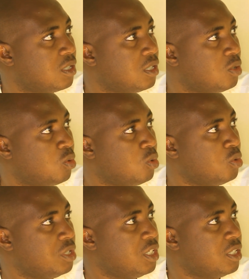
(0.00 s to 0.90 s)

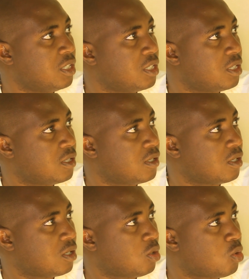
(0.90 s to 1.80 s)
including
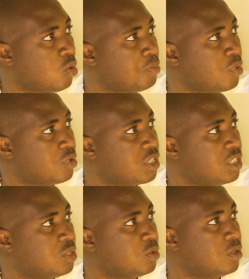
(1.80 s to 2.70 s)
crop
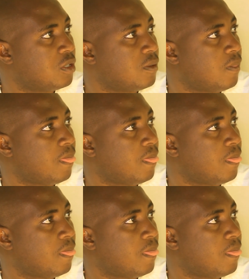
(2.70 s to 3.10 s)
rotation,